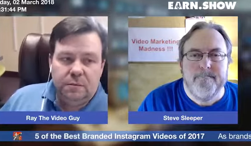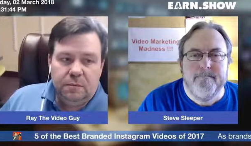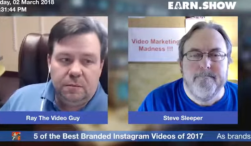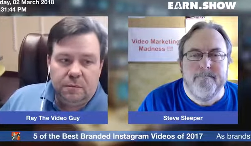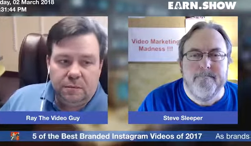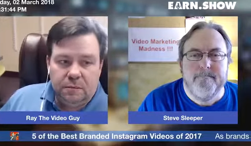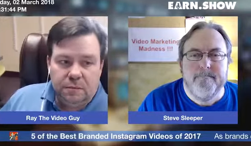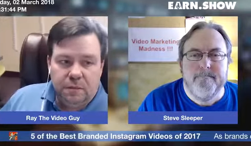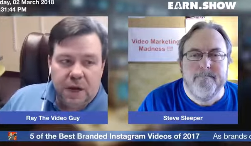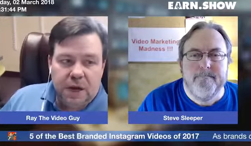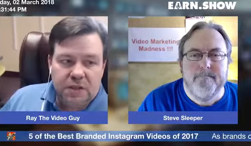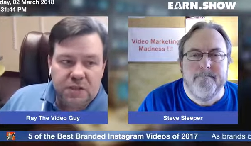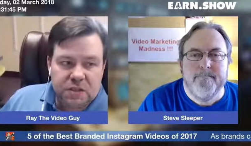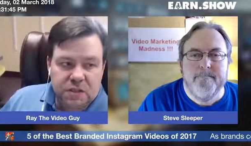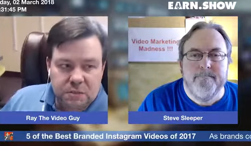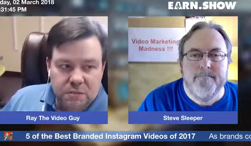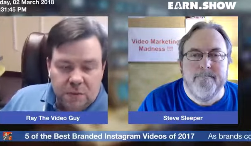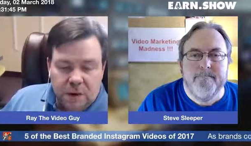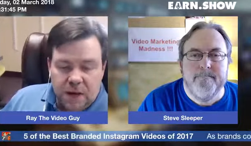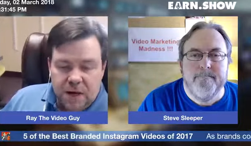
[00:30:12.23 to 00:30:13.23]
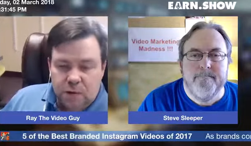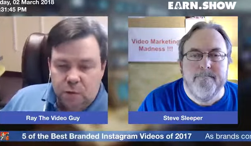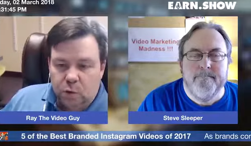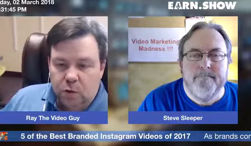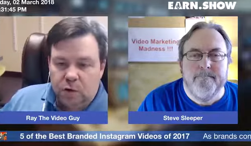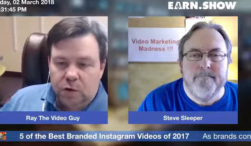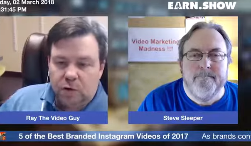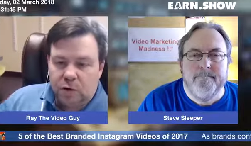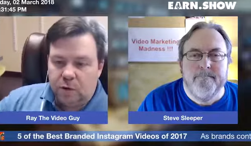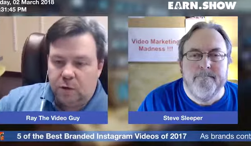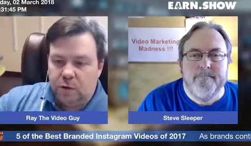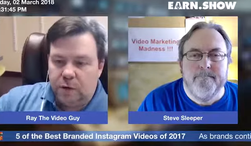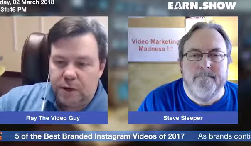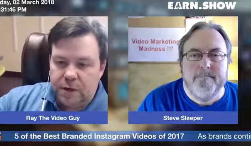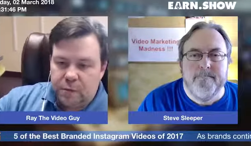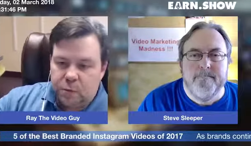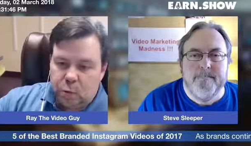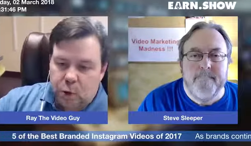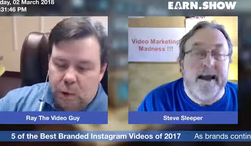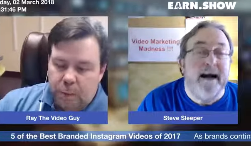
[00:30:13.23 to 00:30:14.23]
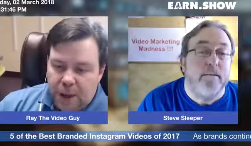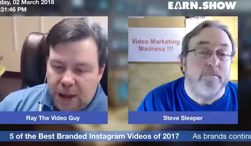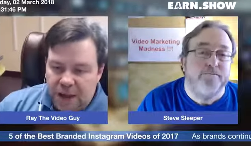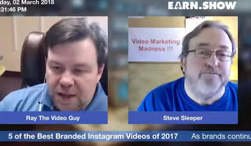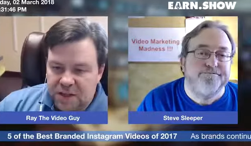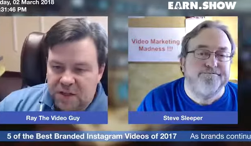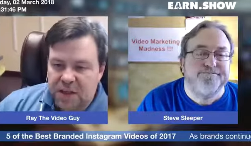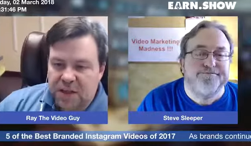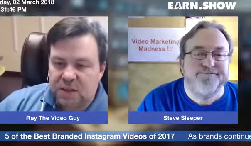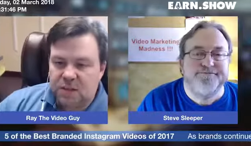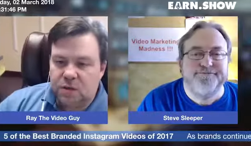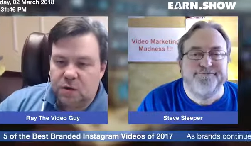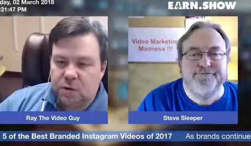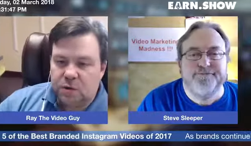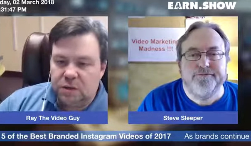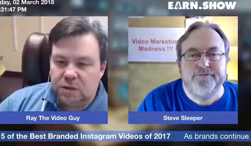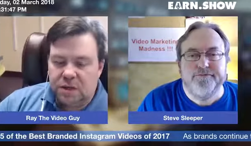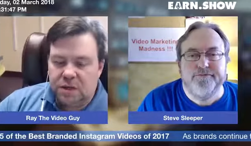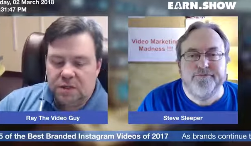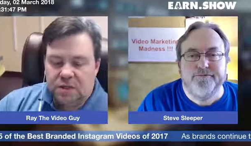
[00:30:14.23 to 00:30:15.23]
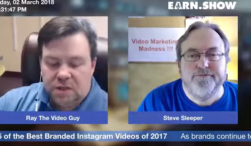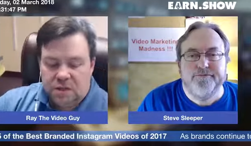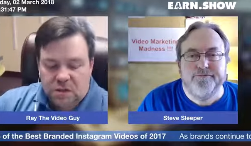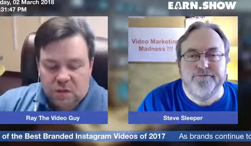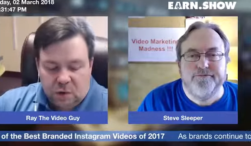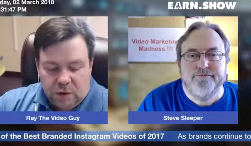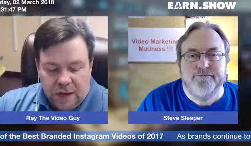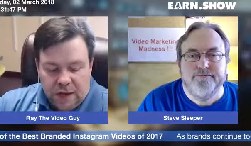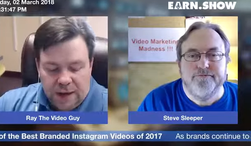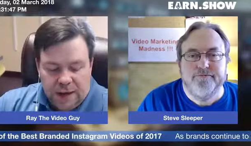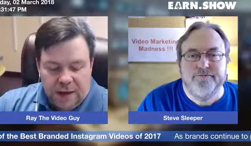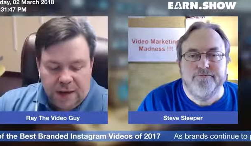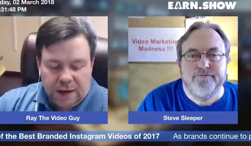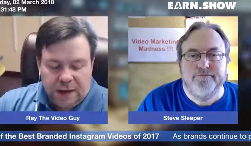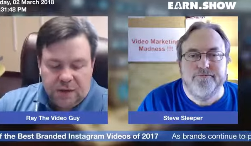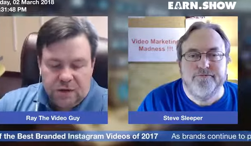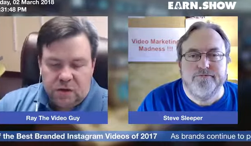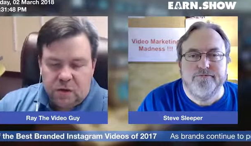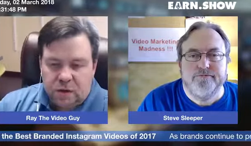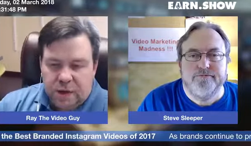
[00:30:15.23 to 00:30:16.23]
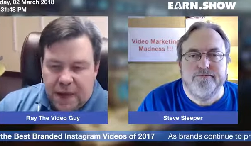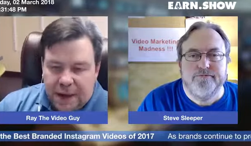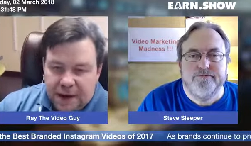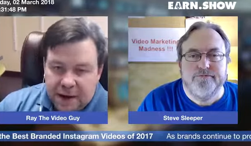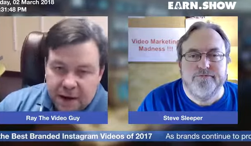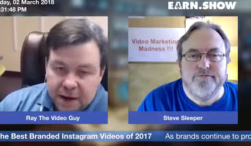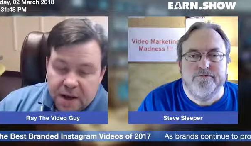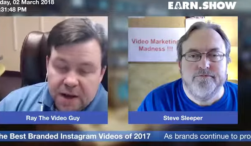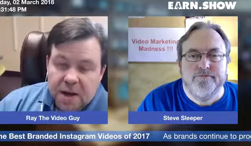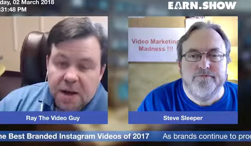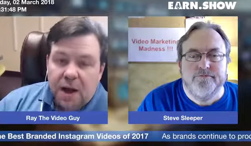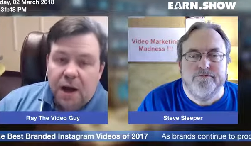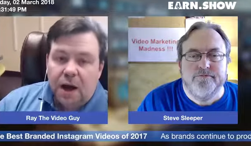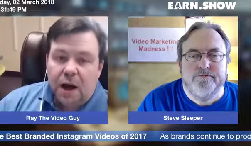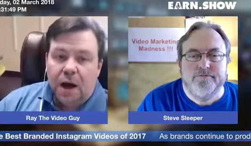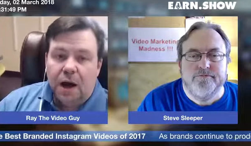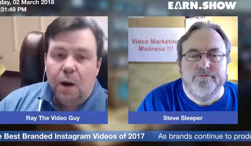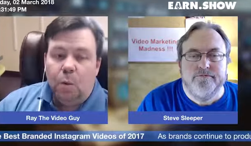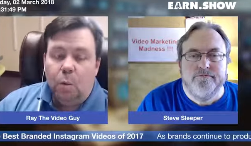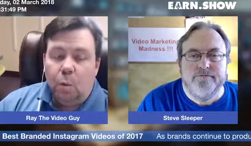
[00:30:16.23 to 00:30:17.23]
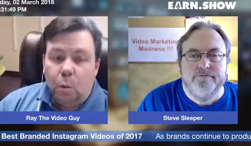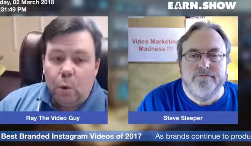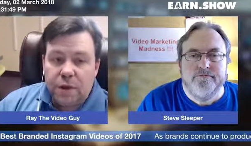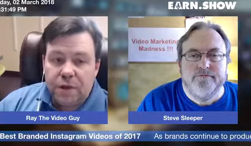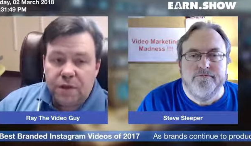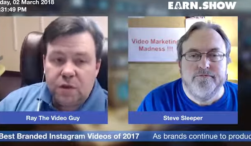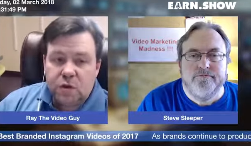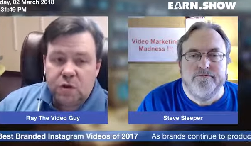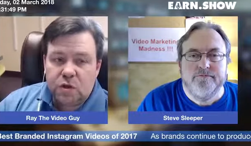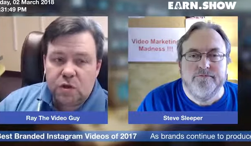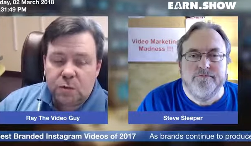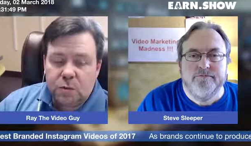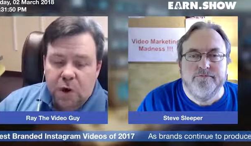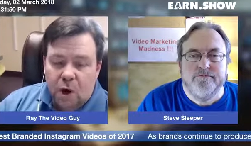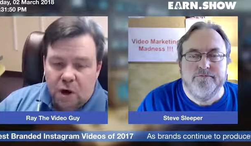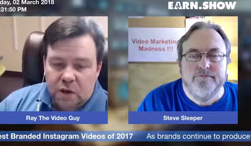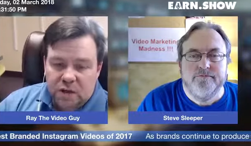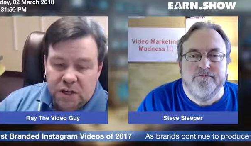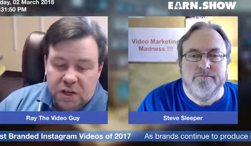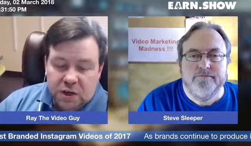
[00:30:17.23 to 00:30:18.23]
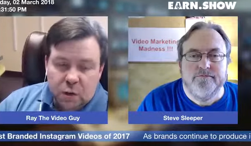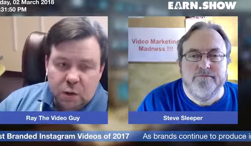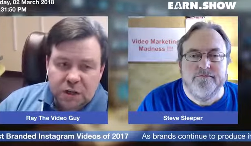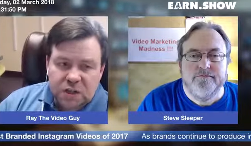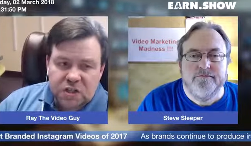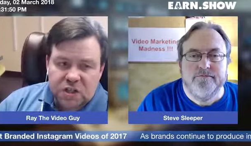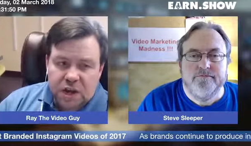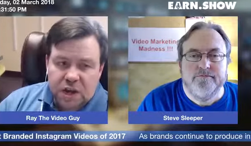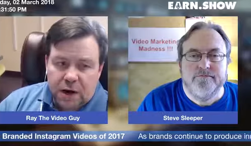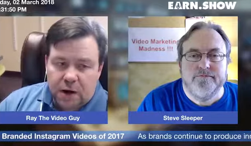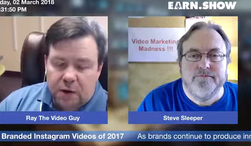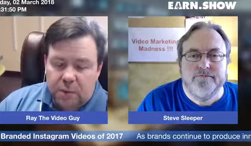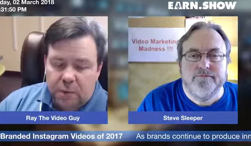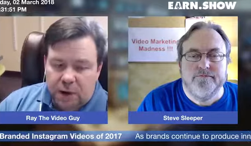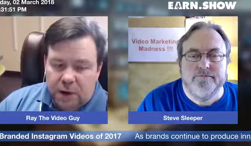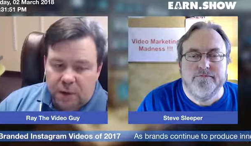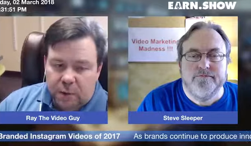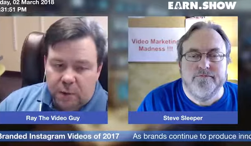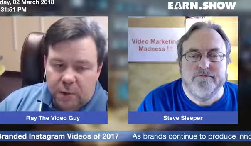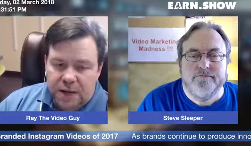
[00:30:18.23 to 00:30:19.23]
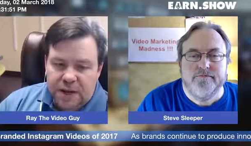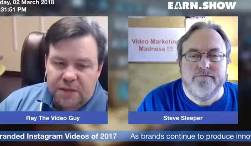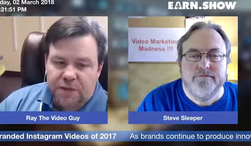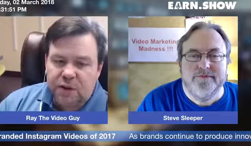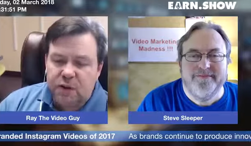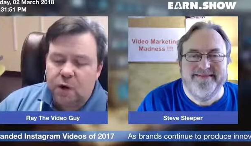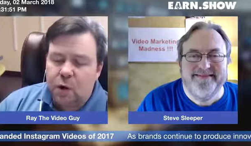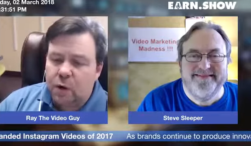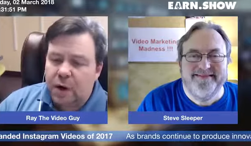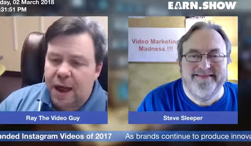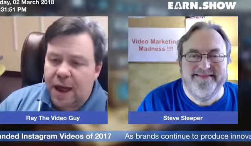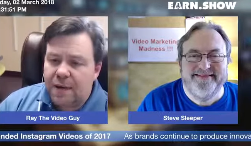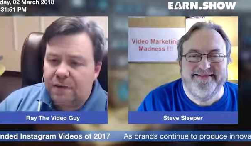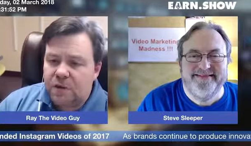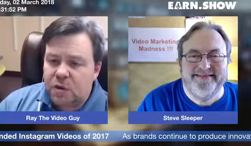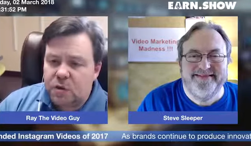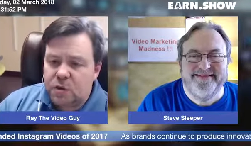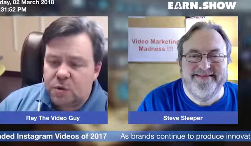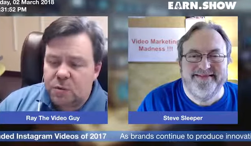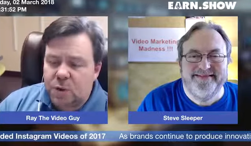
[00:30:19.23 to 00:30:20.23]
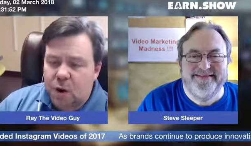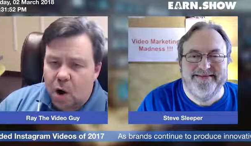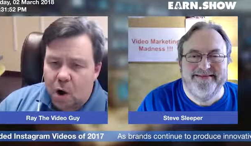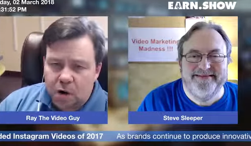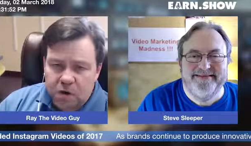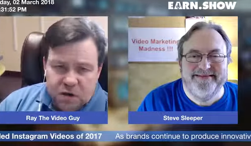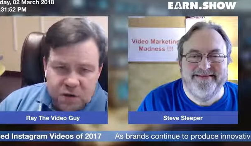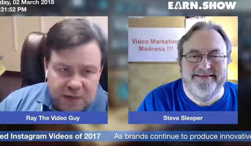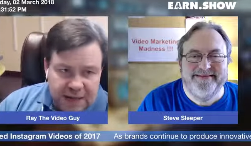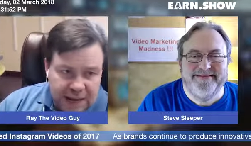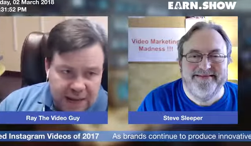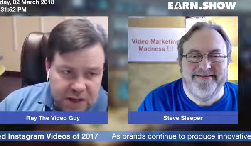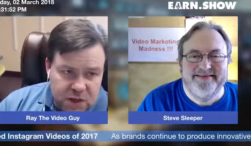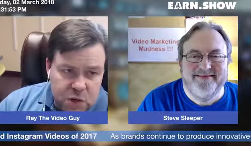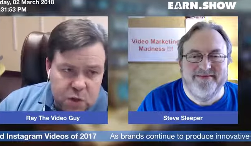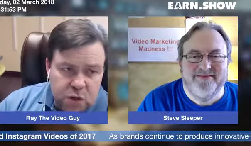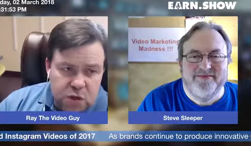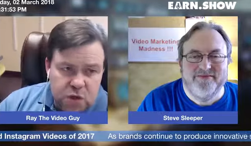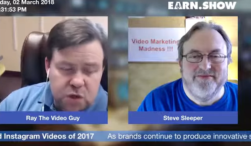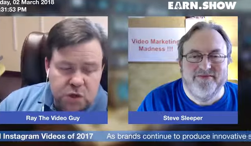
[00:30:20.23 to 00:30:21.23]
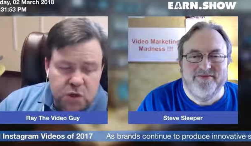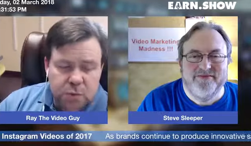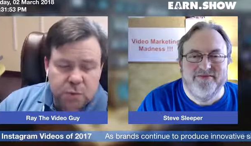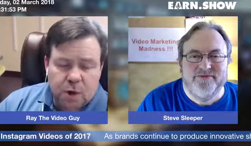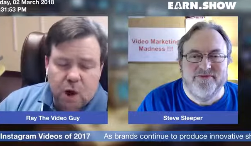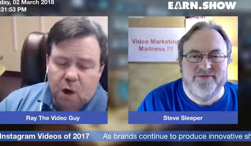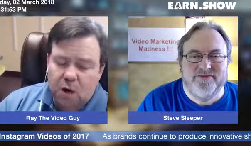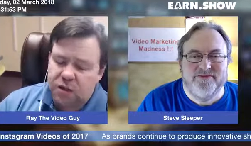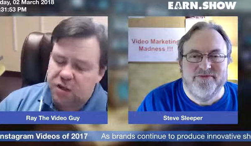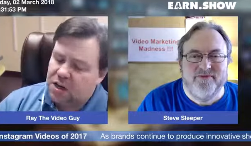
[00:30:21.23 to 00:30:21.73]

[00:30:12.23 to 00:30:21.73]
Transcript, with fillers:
Speaker 1: my mine were already well past that, so it, it, it's okay. I can do that. Um, with YouTube cards, now don't get scared, by the way. If you don't have YouTube cards, you can't use YouTube cards,